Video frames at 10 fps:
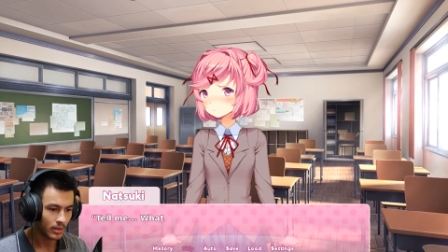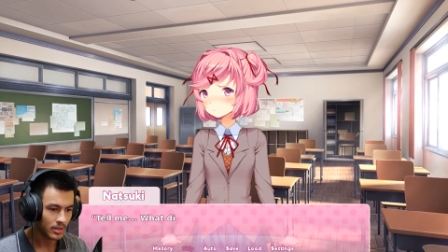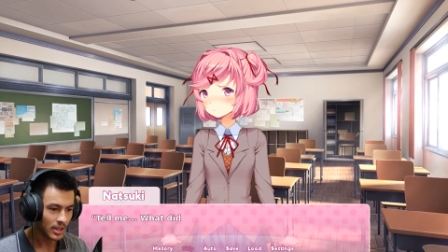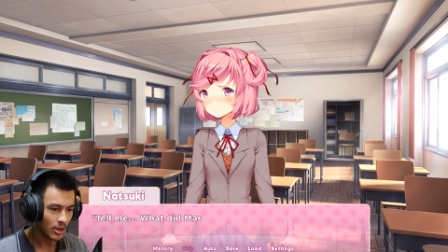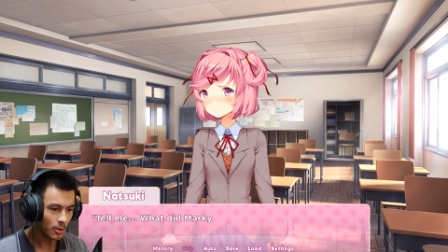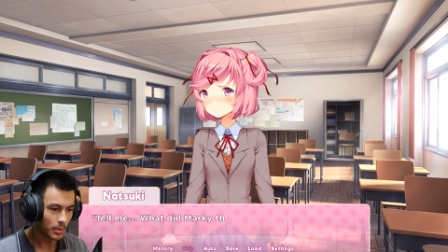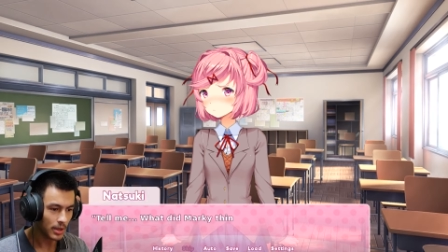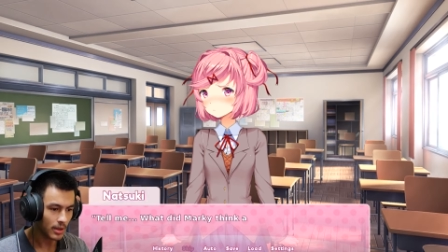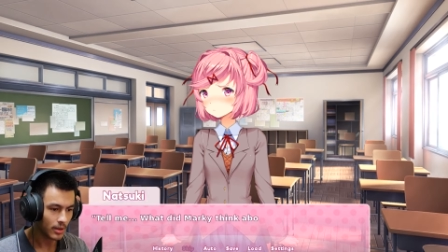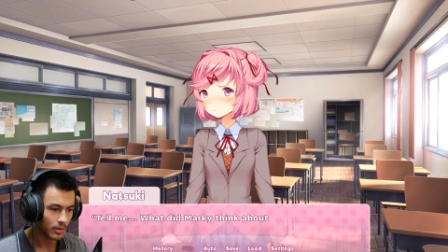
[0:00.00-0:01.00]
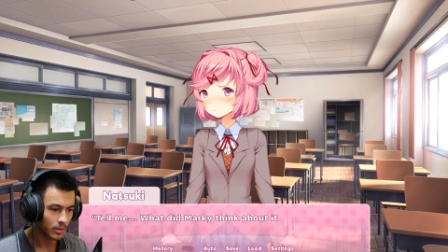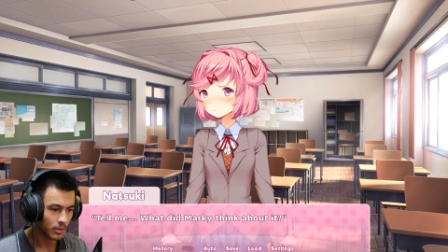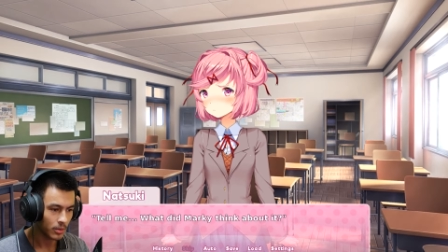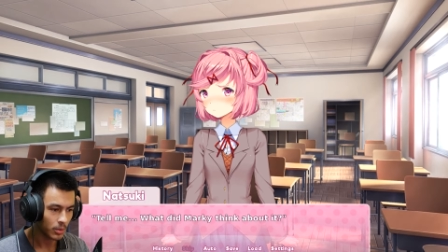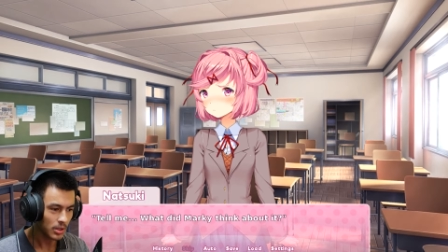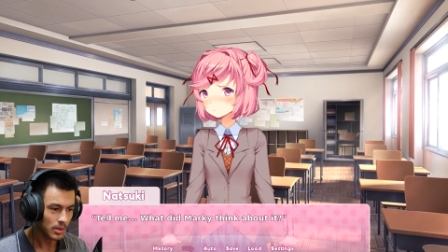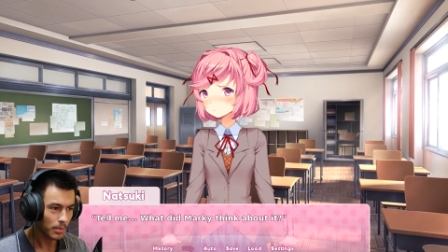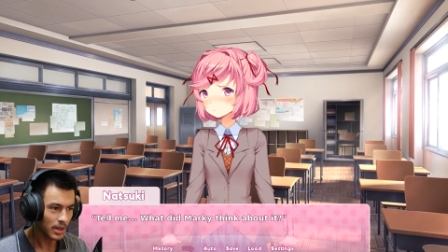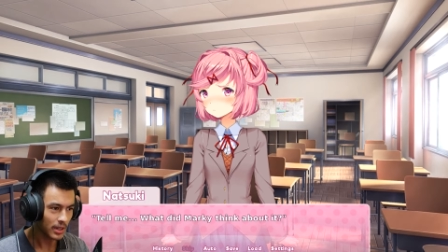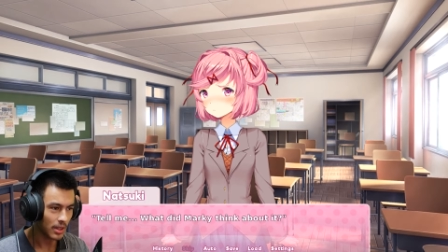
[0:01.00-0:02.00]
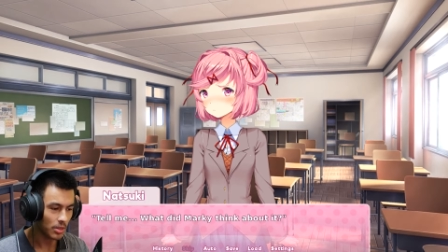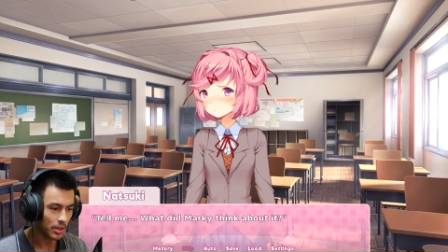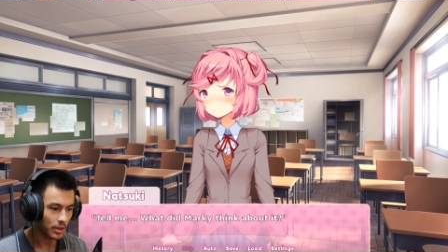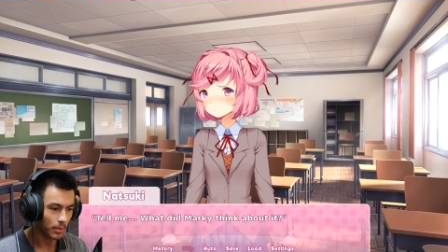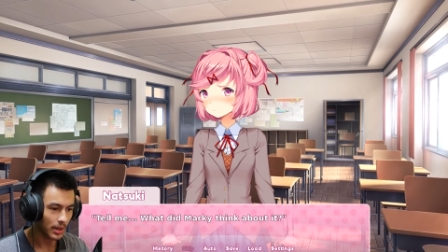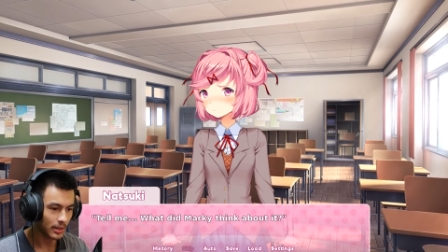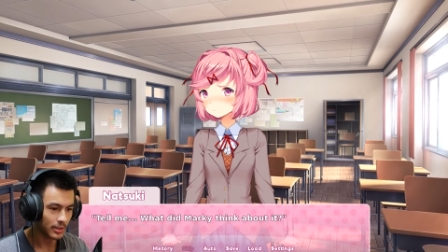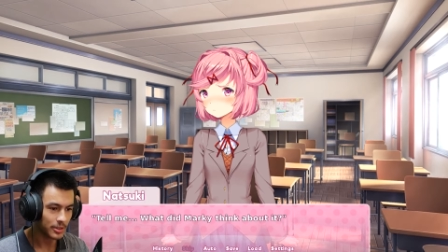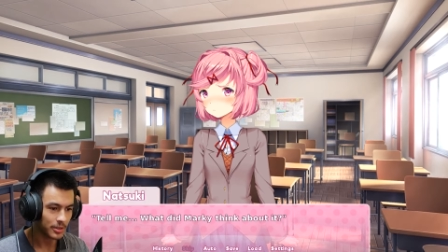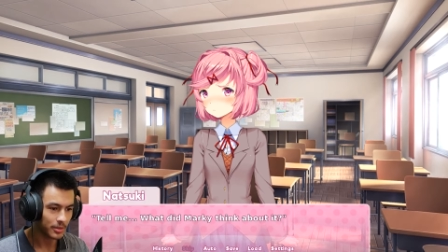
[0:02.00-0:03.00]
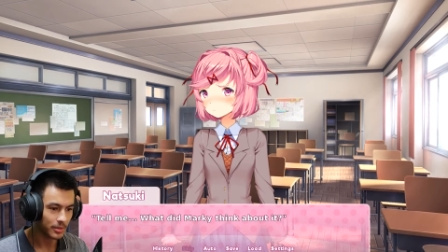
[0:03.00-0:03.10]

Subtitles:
Tell me, what did Marky think about it?